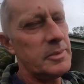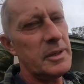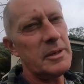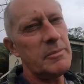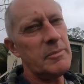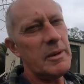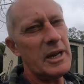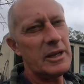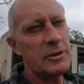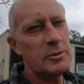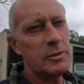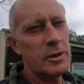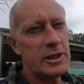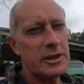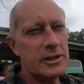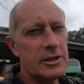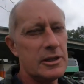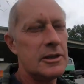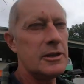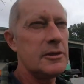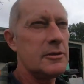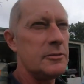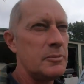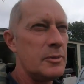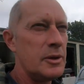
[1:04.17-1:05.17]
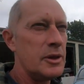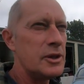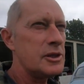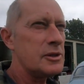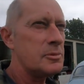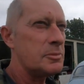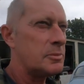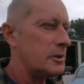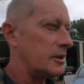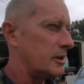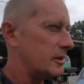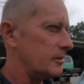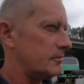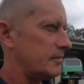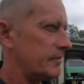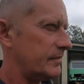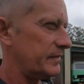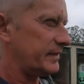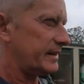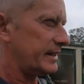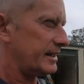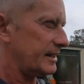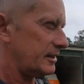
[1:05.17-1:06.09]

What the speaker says: a bit of metal work to do with Moose, but I'm